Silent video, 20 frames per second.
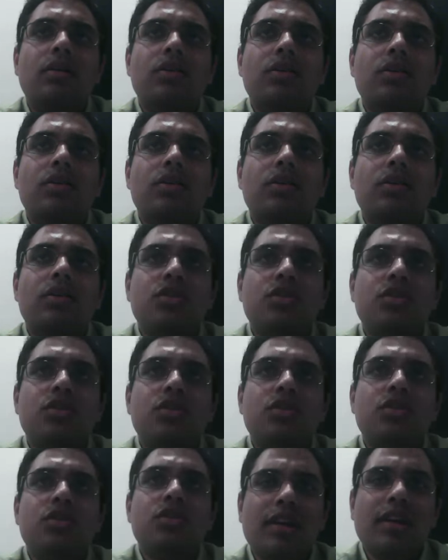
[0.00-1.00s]
juvenile
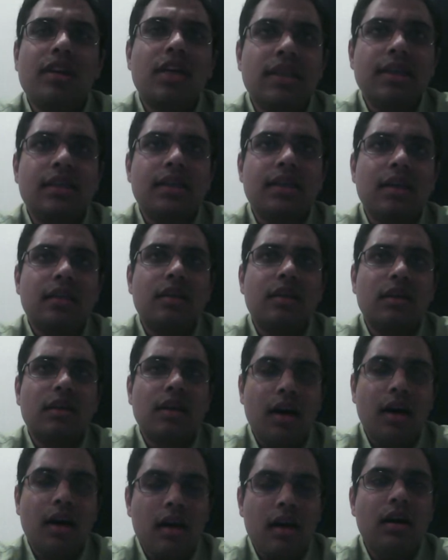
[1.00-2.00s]
justice in India, the
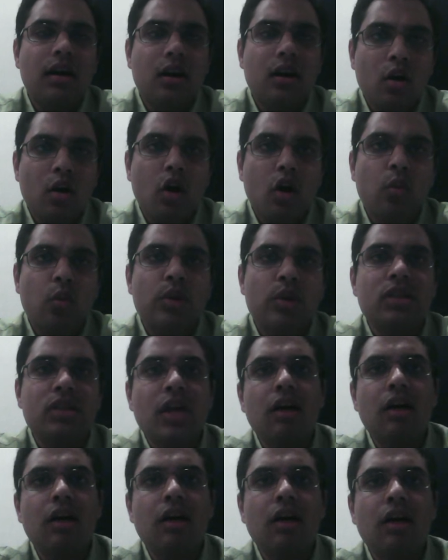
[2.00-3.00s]
current law which
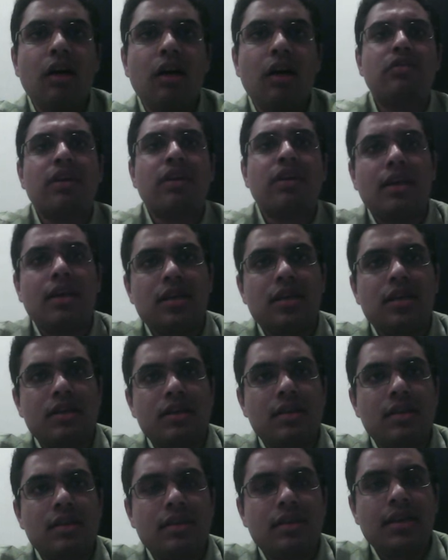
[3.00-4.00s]
governs juvenile
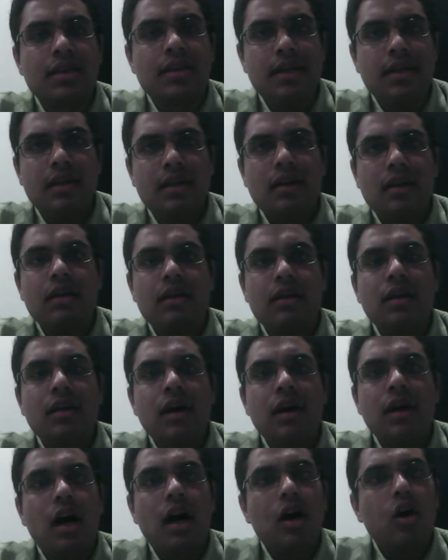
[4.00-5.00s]
justice in India,
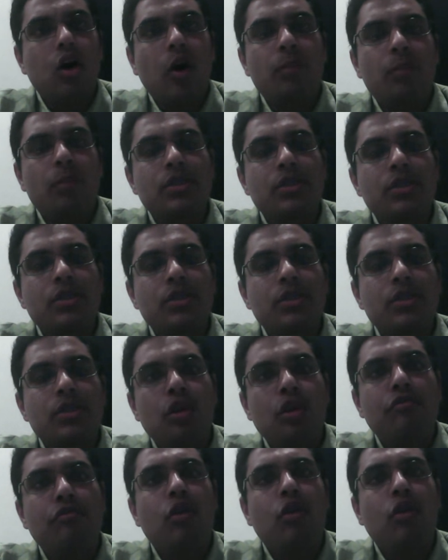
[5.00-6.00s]
adopts a
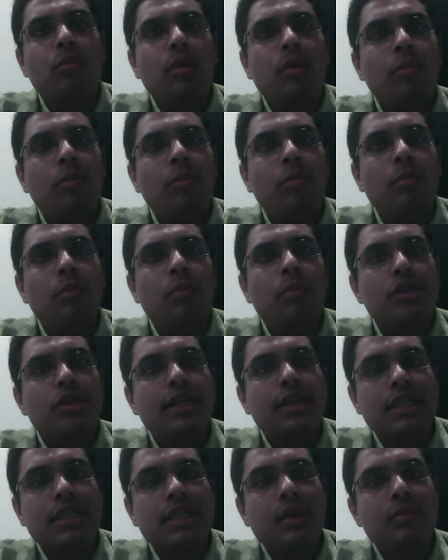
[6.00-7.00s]
uniform approach
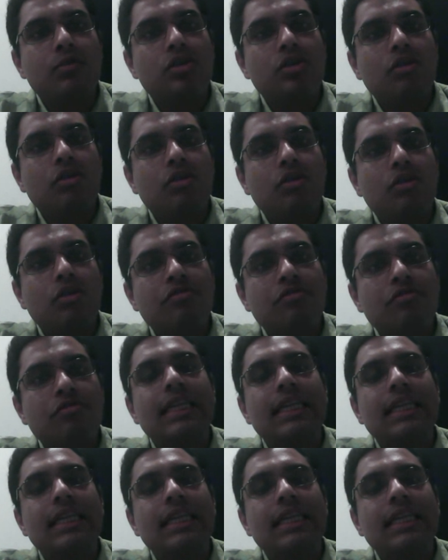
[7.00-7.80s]
in terms of treating